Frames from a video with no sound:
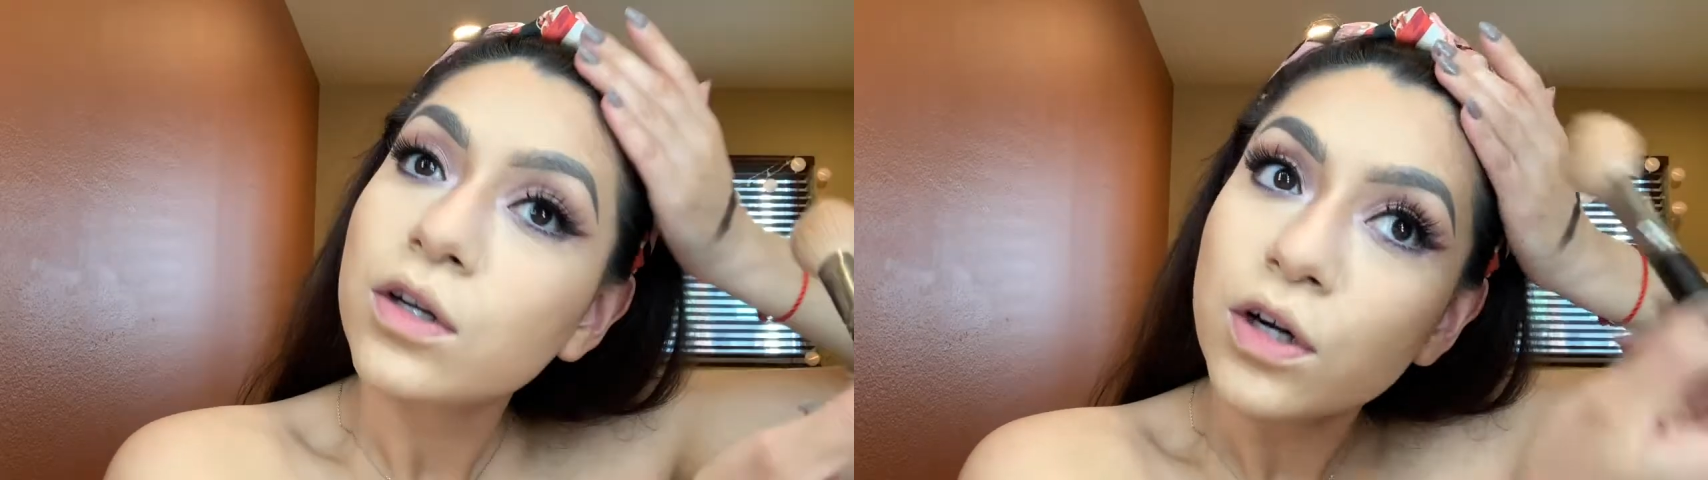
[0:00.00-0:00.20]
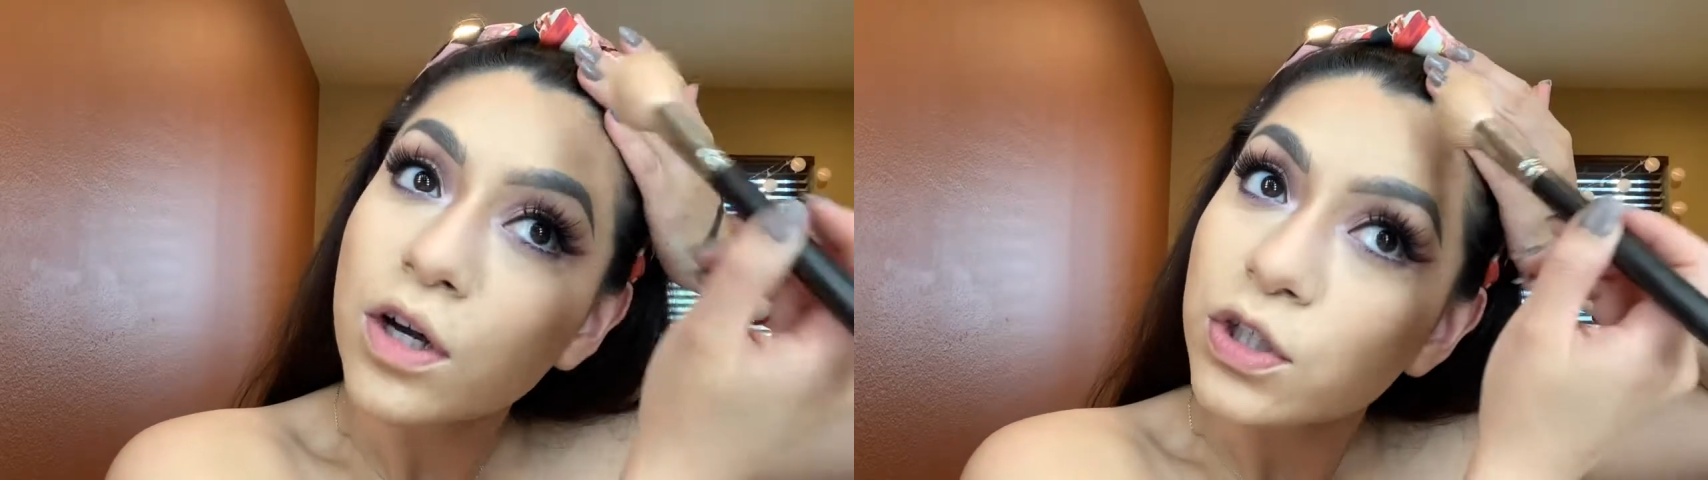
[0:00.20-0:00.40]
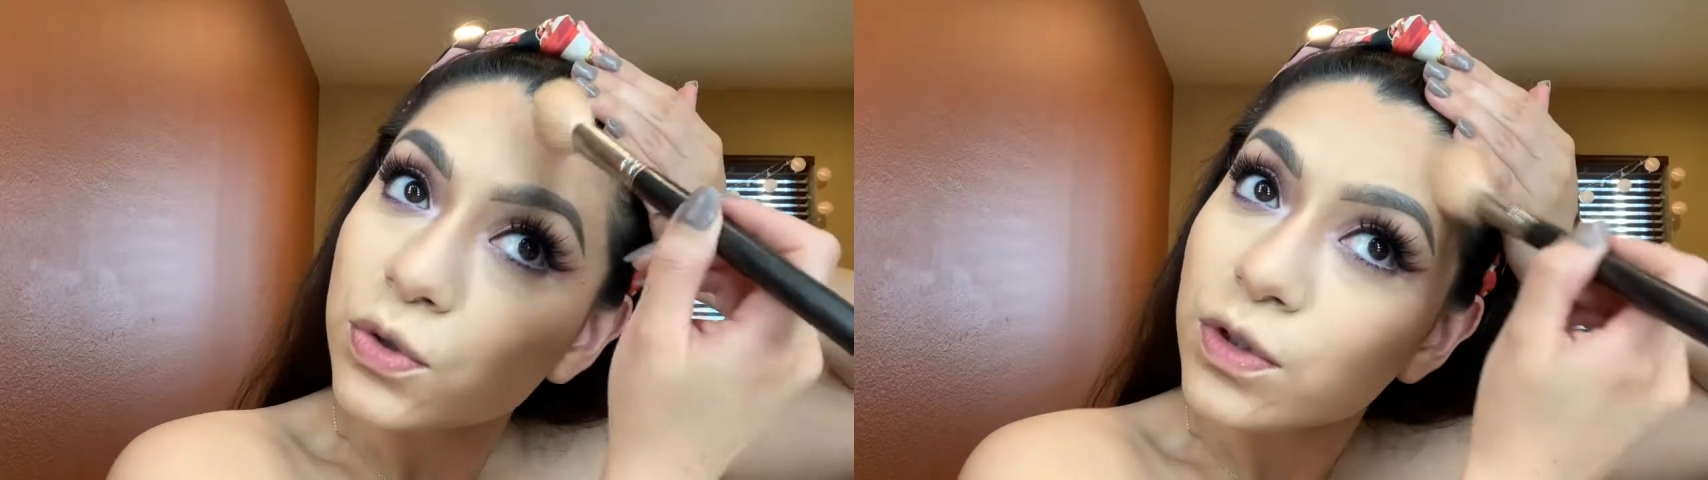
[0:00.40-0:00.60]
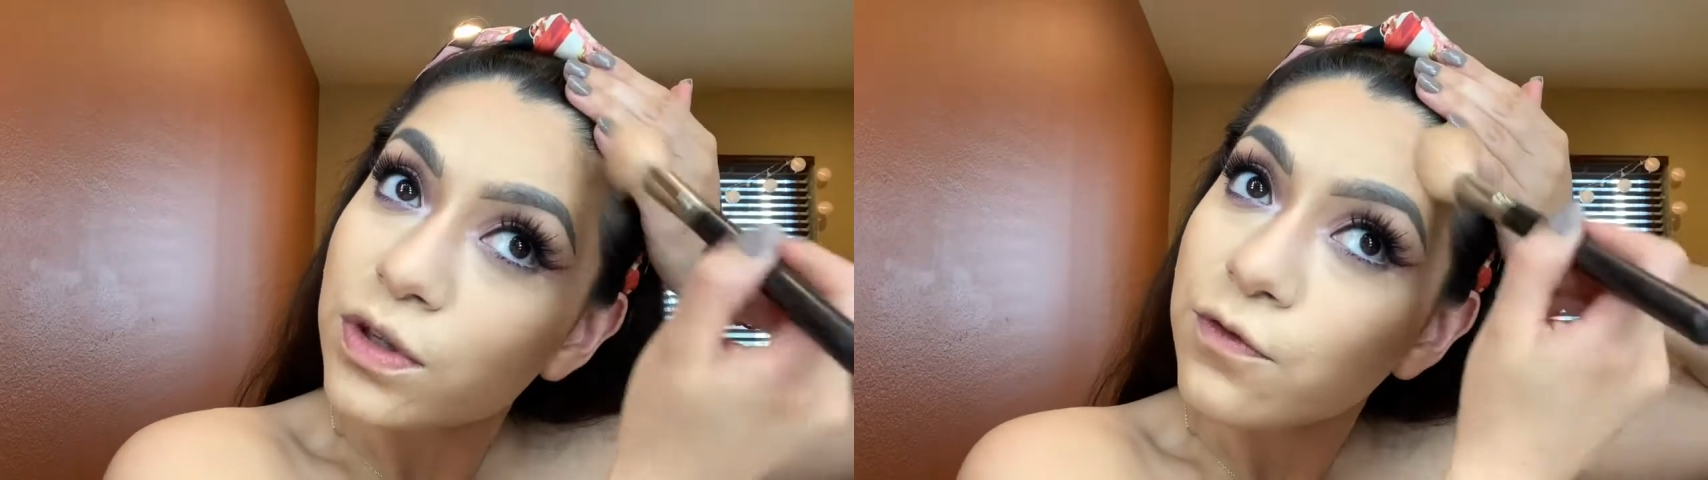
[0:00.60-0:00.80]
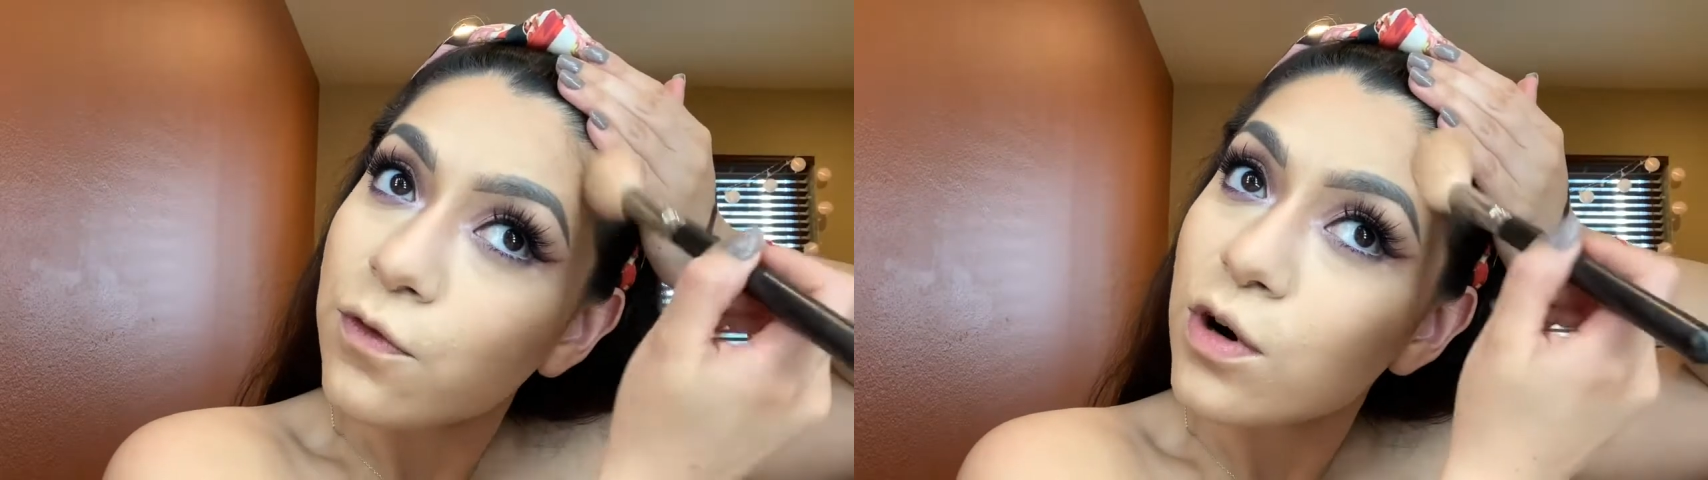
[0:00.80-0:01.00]
Contour the
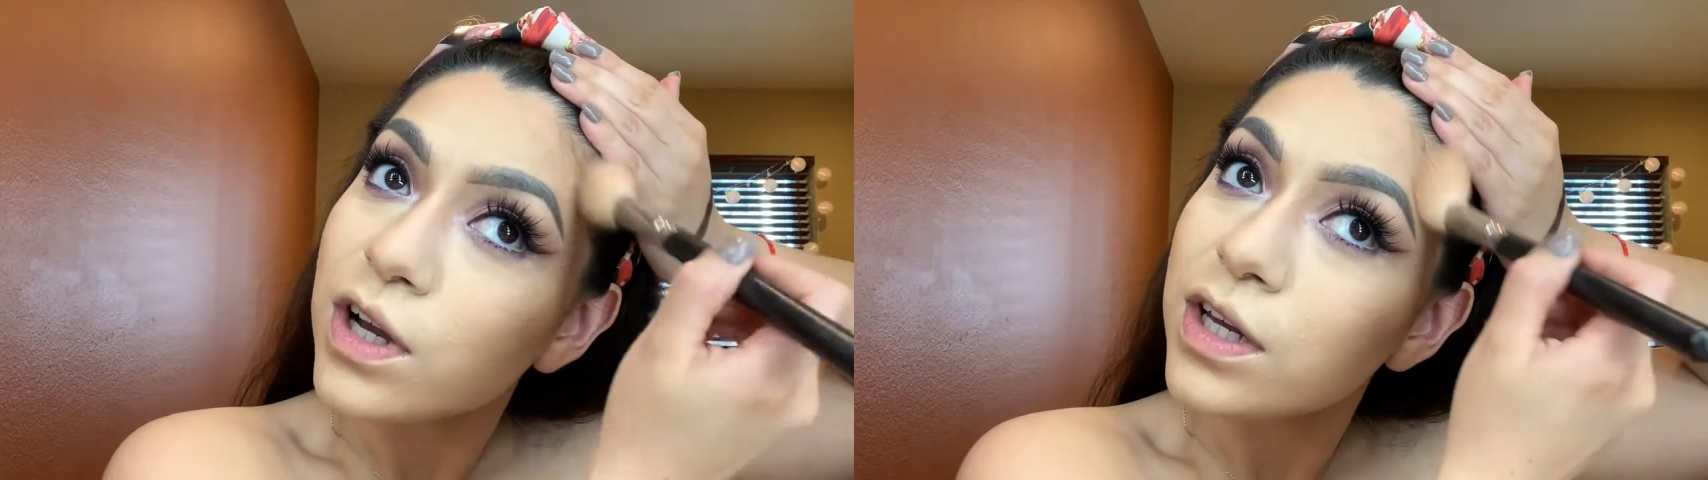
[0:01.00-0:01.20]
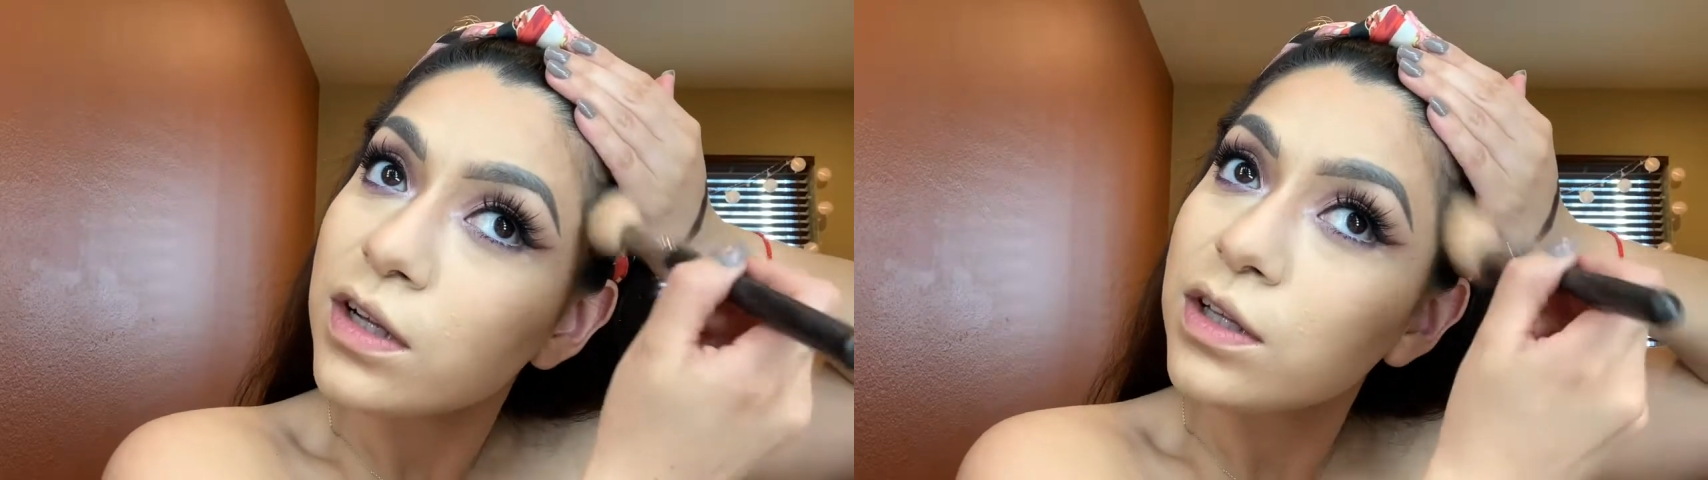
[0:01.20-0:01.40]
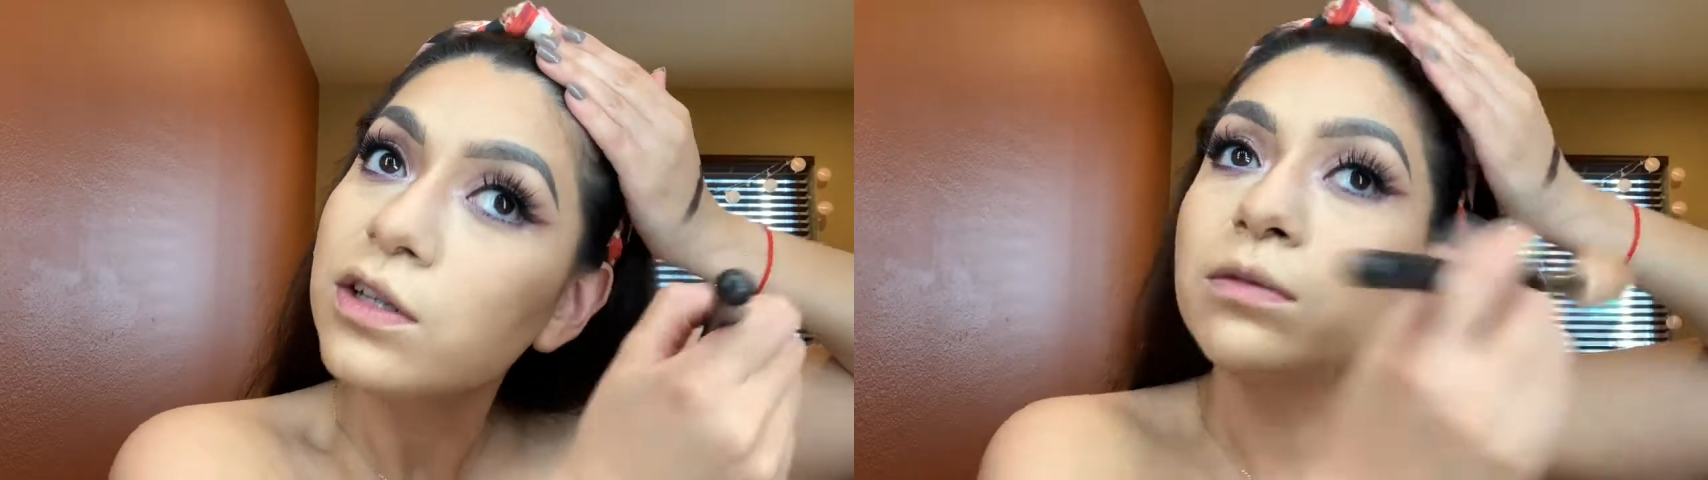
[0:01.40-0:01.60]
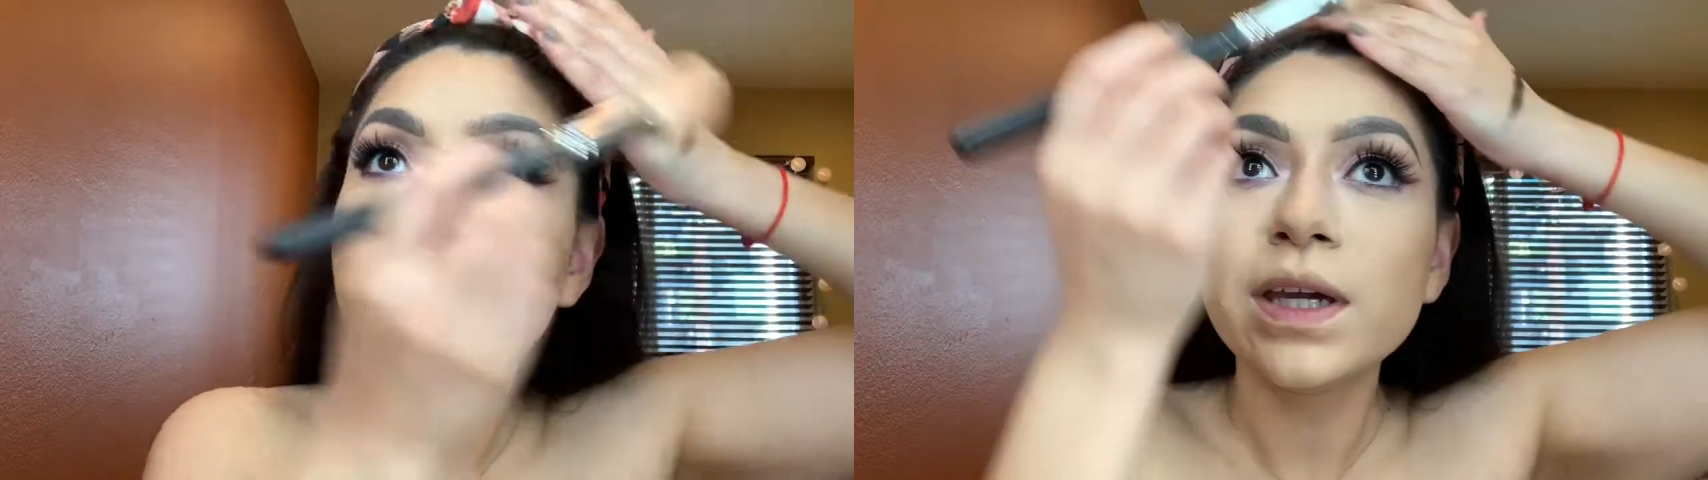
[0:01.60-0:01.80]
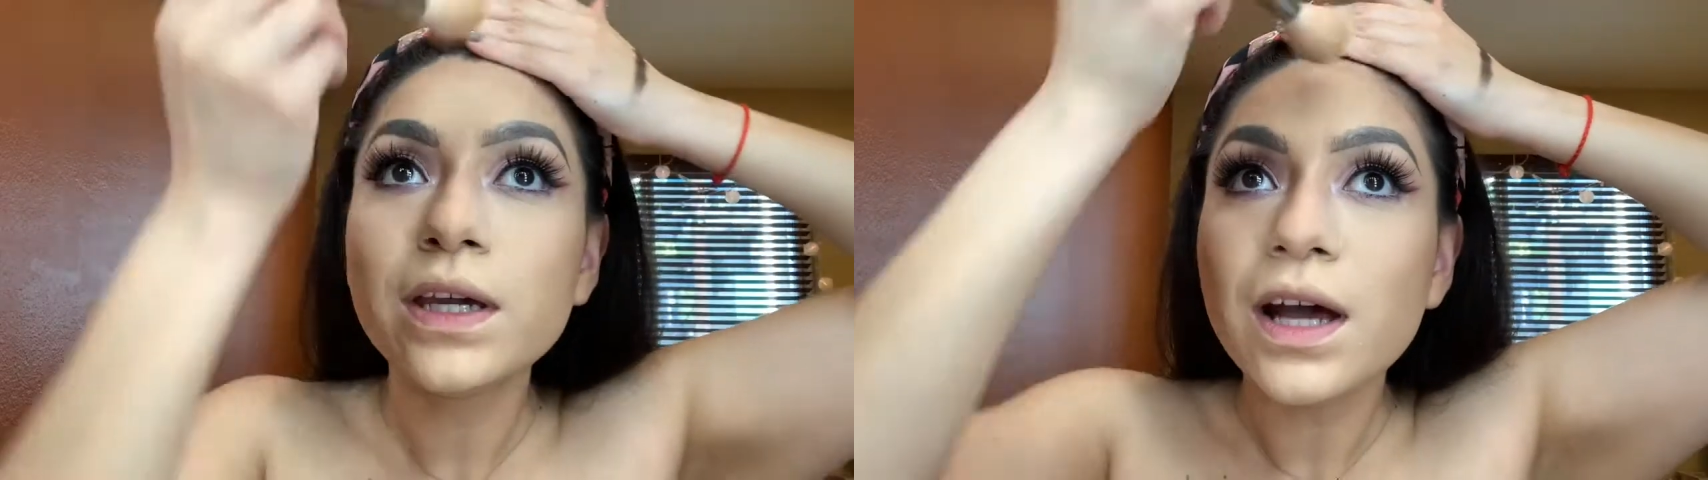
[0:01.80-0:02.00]
forehead a little bit.